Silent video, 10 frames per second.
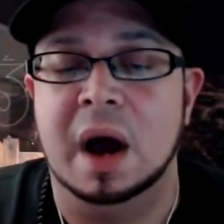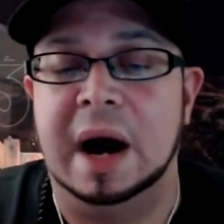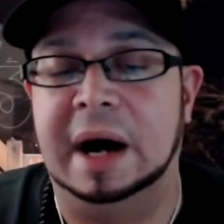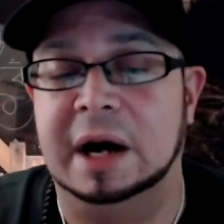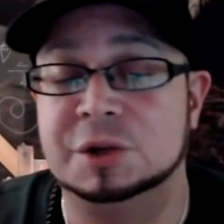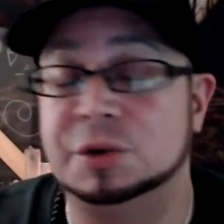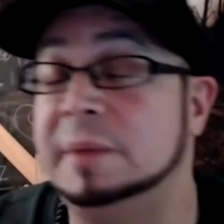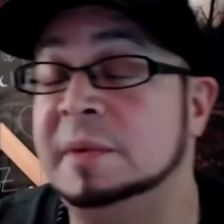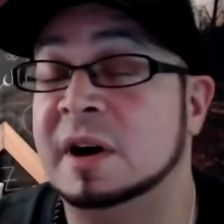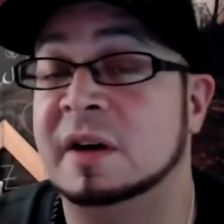Uh,
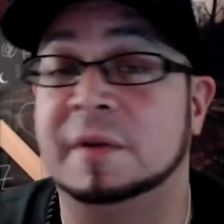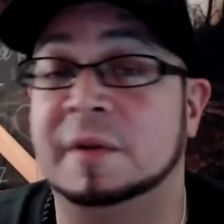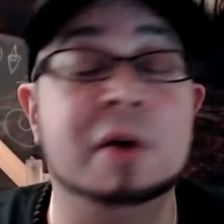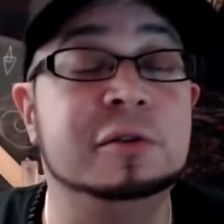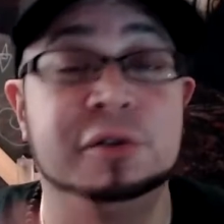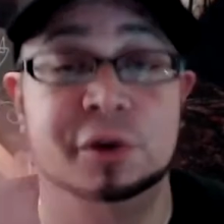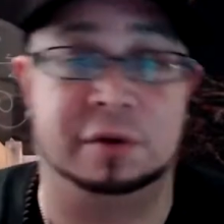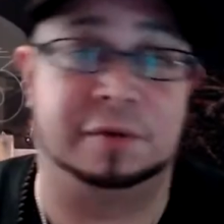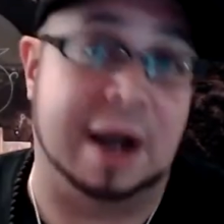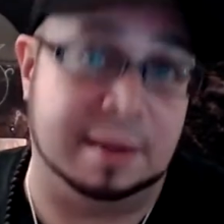dreaming of a multitude
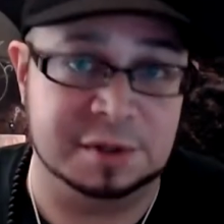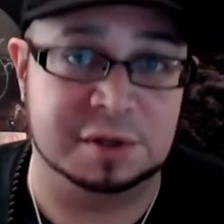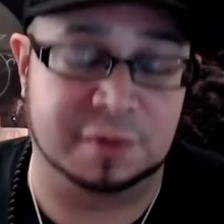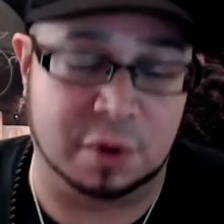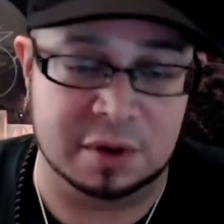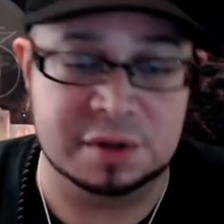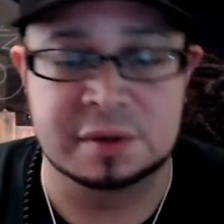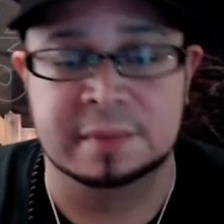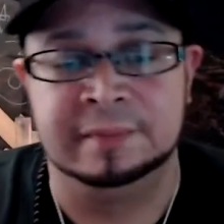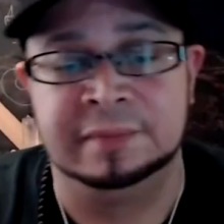of rabbits, of course,
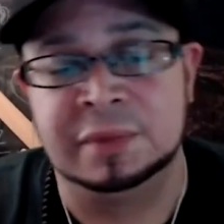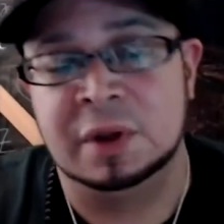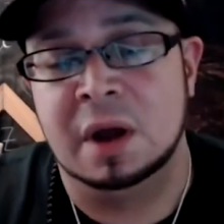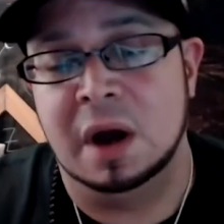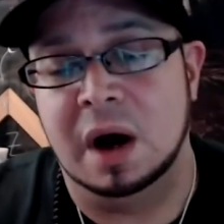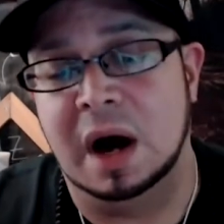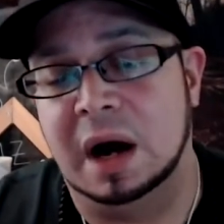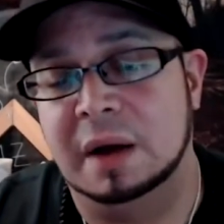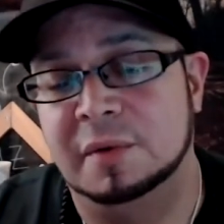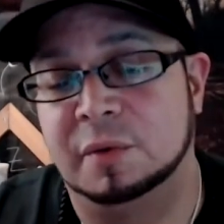
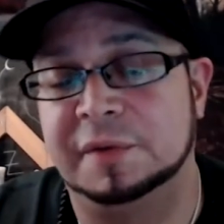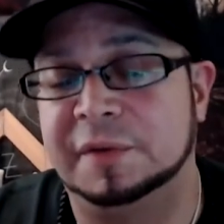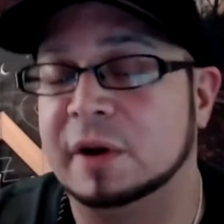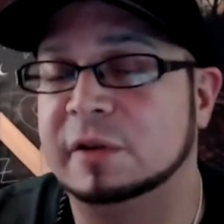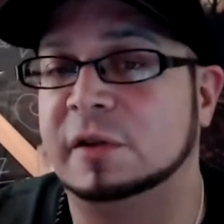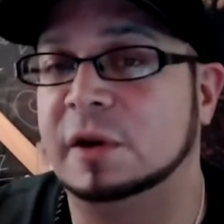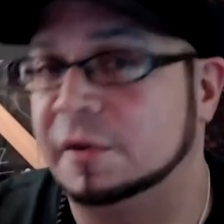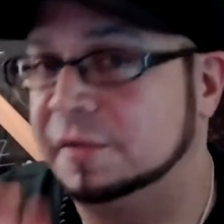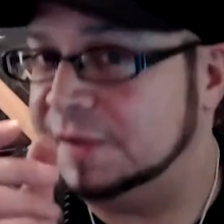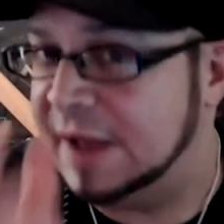uh, refers to your
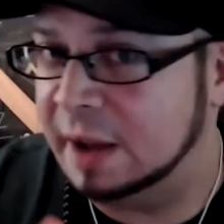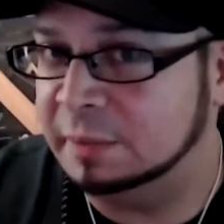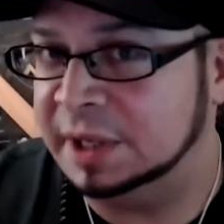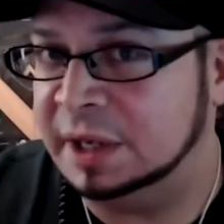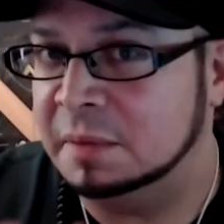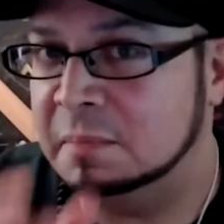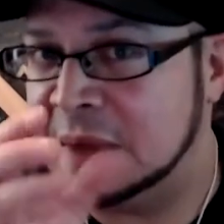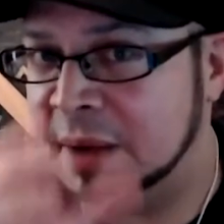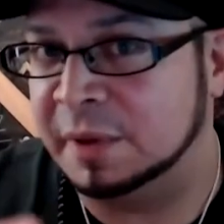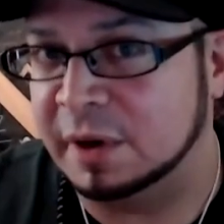family
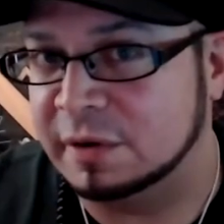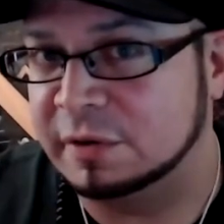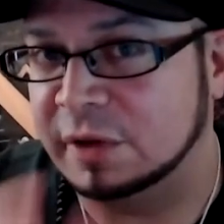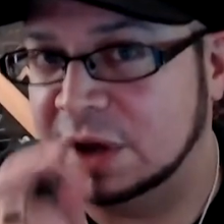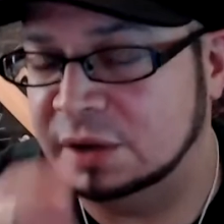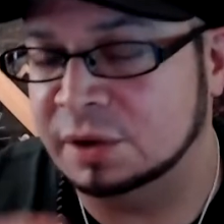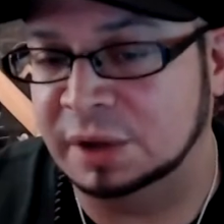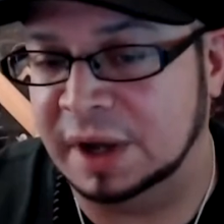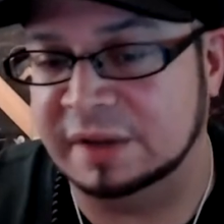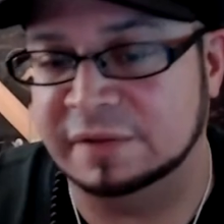members in your
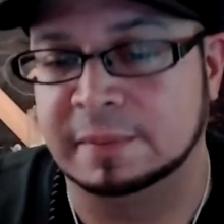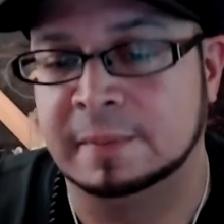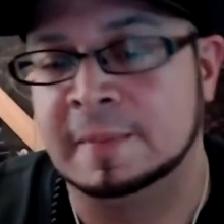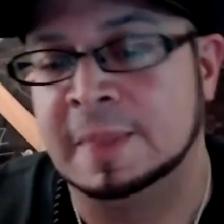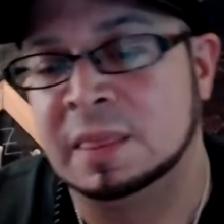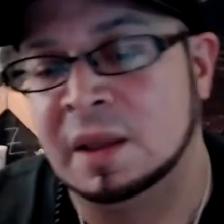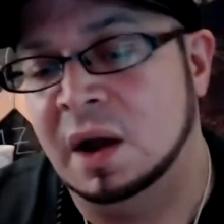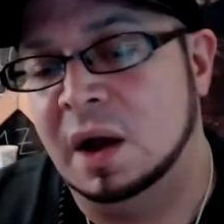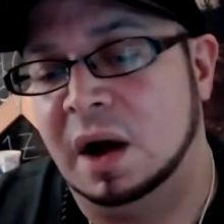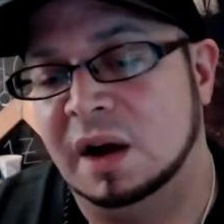life.
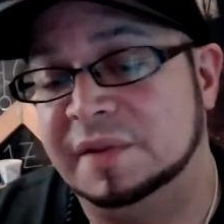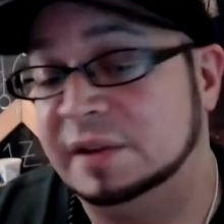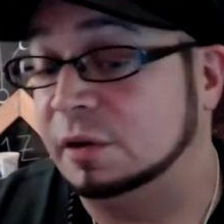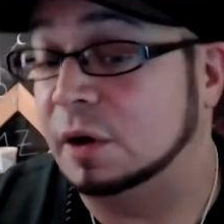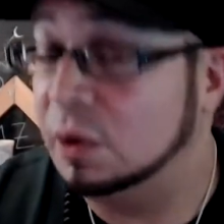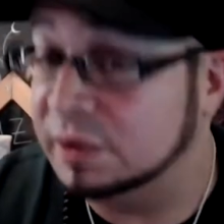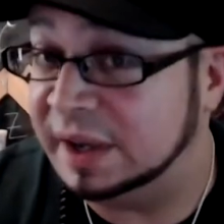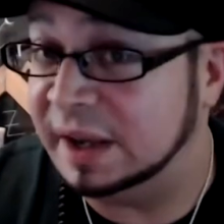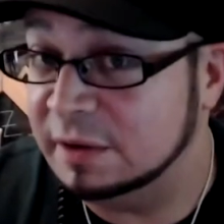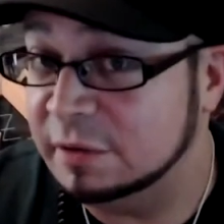Uh, if it's your own
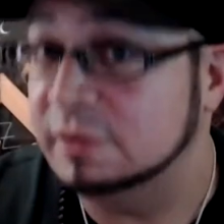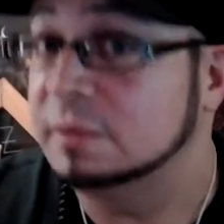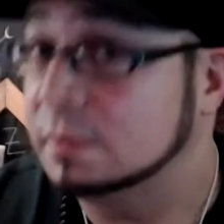kids,